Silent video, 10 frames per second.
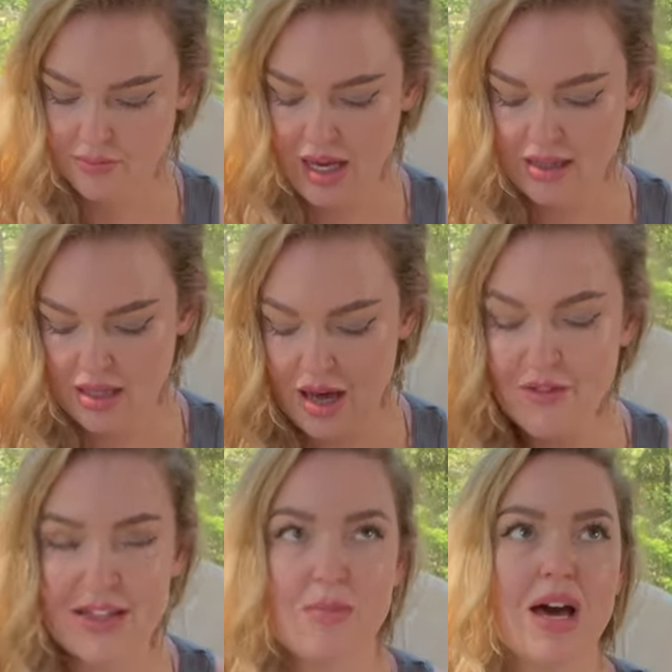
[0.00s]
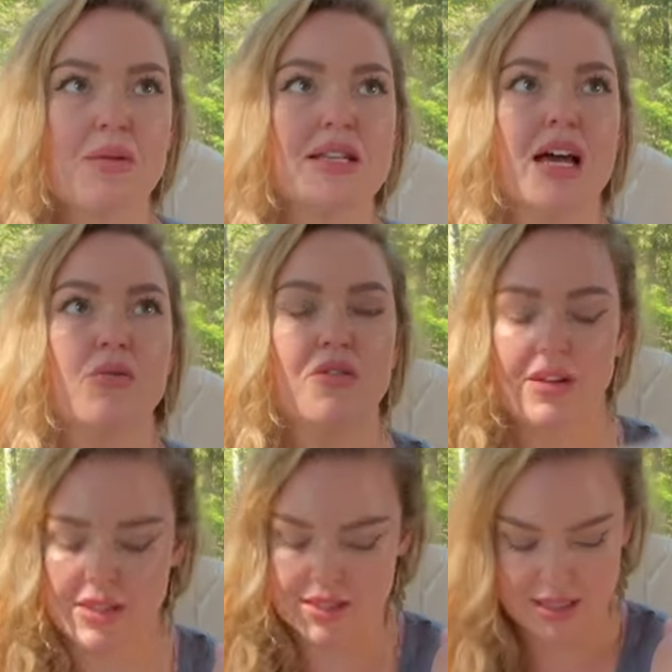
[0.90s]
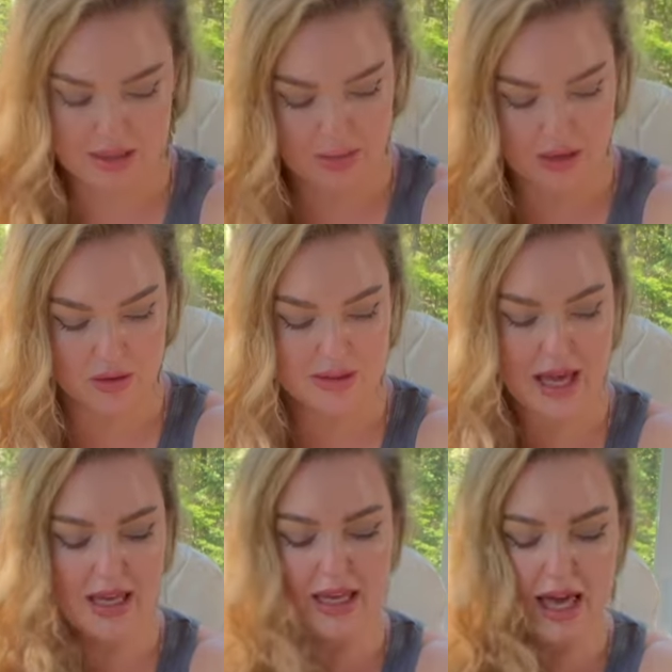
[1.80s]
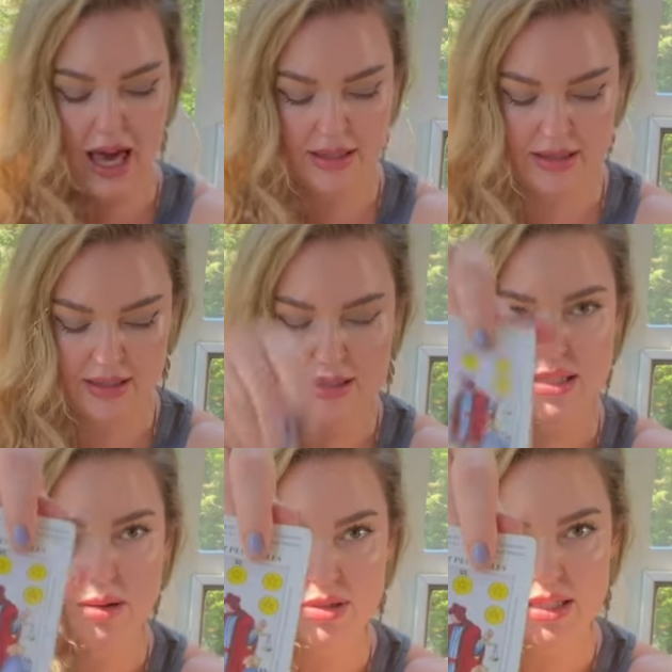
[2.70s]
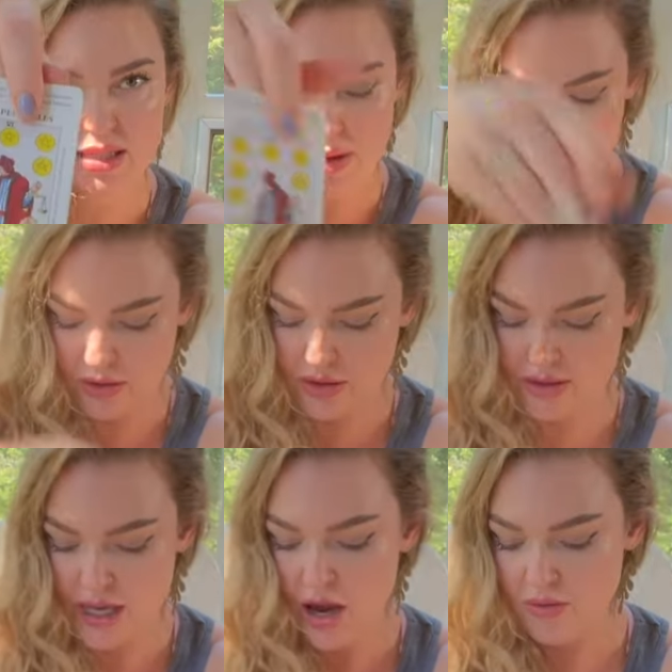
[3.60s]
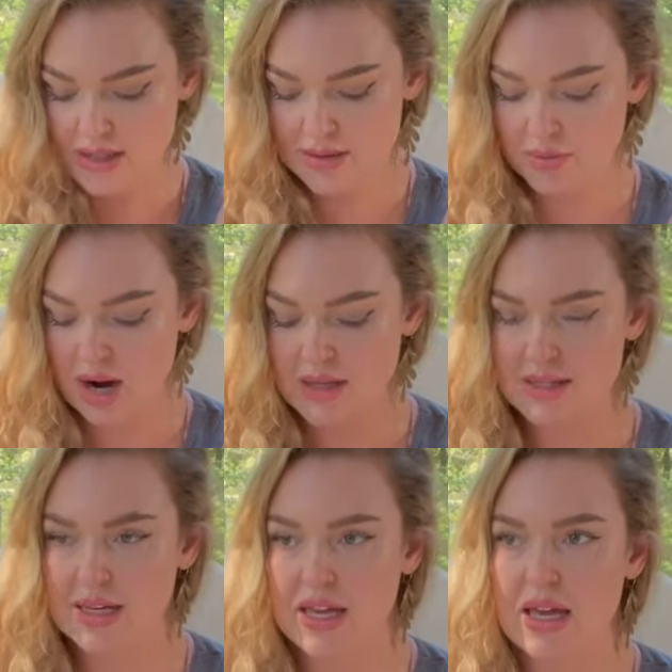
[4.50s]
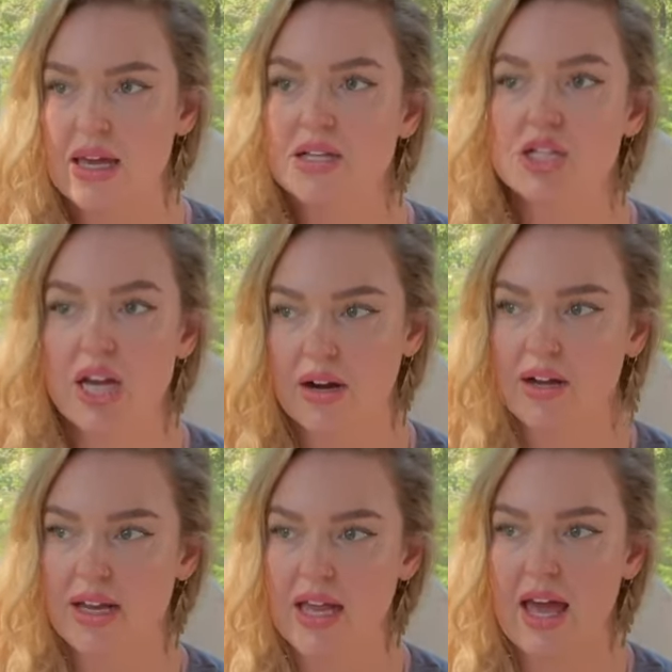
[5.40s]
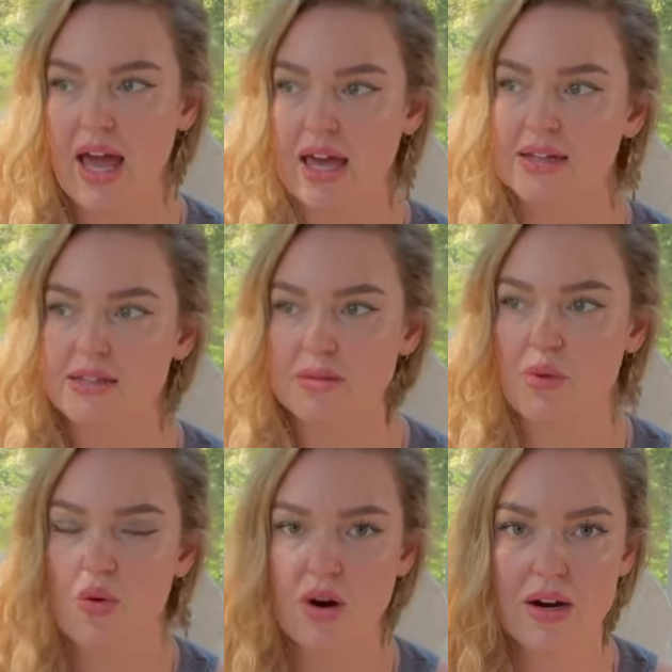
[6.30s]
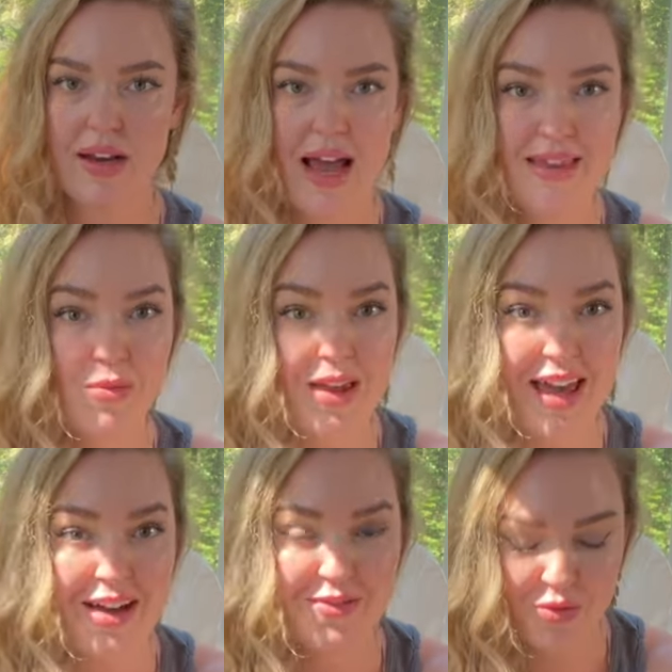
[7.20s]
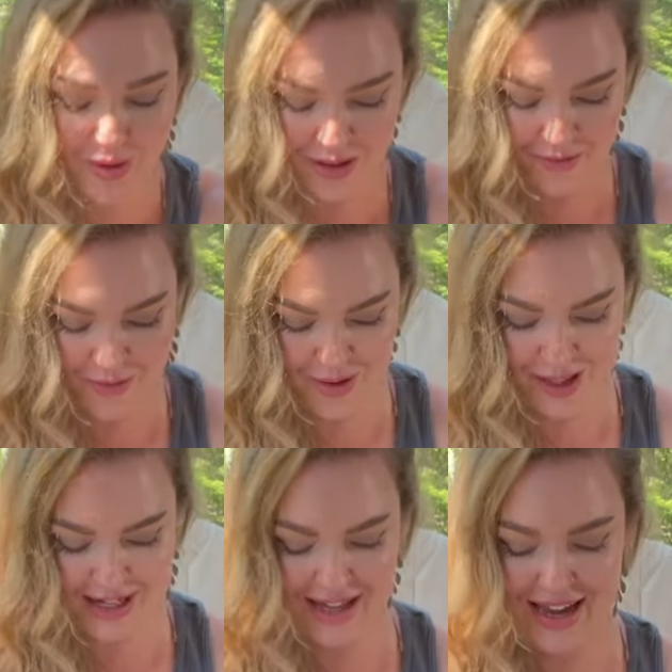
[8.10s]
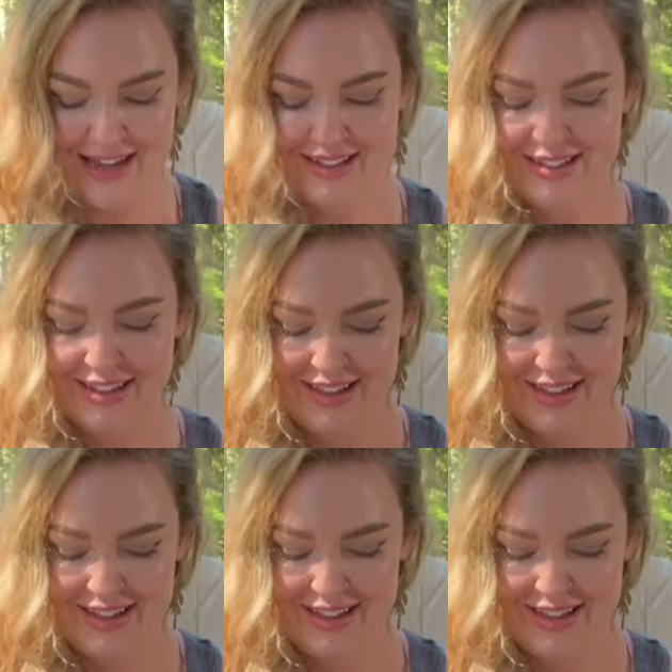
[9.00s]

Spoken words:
love at the bottom of the deck, we've got the Six of Pentacles again. That's double Six of Pentacles, reciprocity, charity, aid, support. And then we have the Wheel of Fortune again.